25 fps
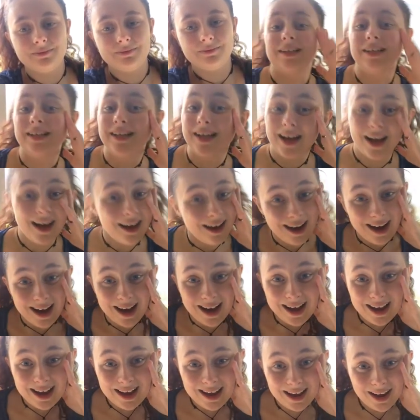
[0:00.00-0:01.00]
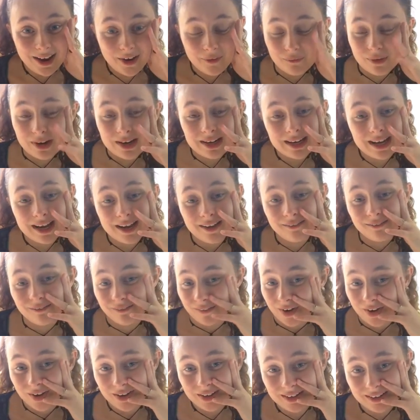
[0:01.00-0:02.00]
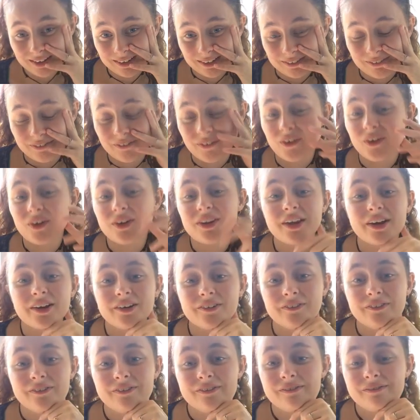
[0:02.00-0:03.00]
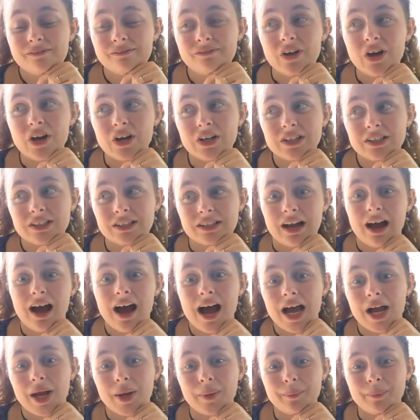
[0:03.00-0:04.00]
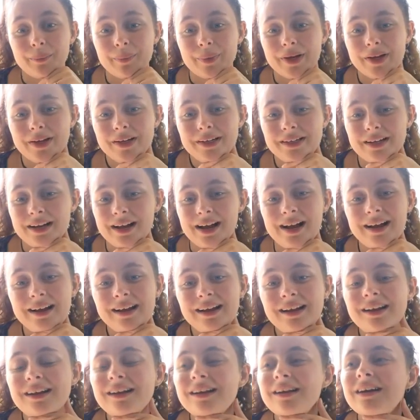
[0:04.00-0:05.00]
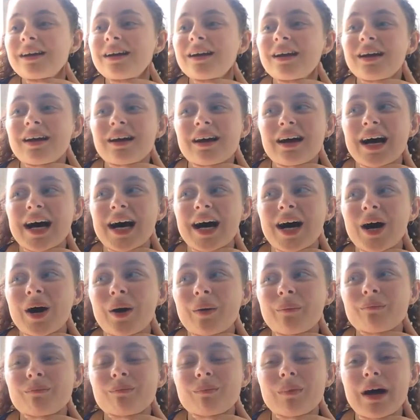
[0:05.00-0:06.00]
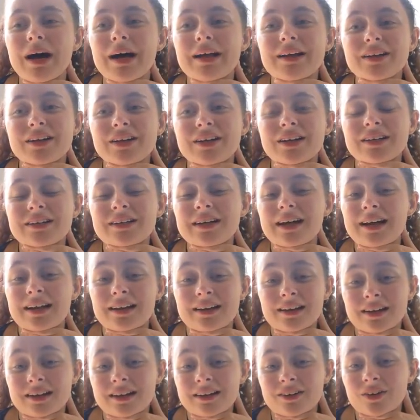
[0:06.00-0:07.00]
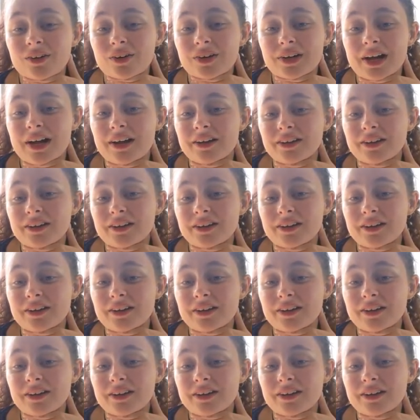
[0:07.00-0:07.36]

Yeah, I went and voted for the first time today. I turned 18 on the